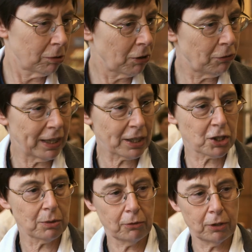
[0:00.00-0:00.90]

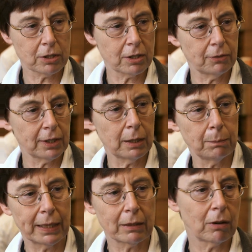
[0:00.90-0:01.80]
reflection, philosophical
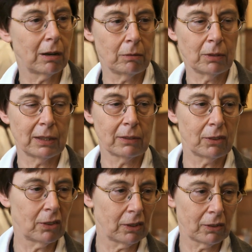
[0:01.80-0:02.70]
background, and,
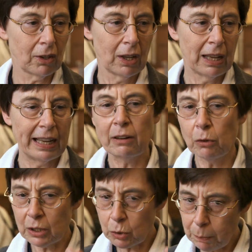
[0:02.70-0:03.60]
and in
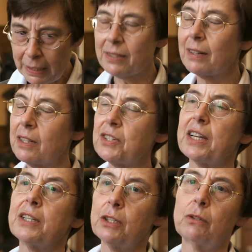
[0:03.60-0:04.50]
order to better
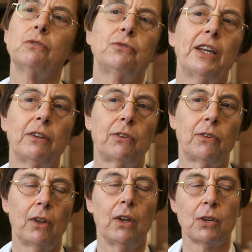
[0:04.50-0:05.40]
understand your own faith.
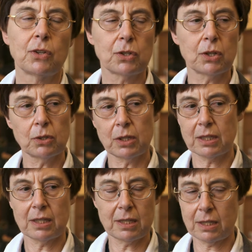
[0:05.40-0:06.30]
So
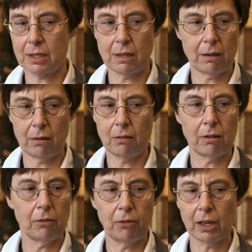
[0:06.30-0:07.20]
that's uh,
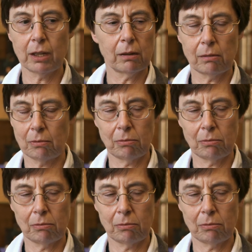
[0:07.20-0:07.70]
a very.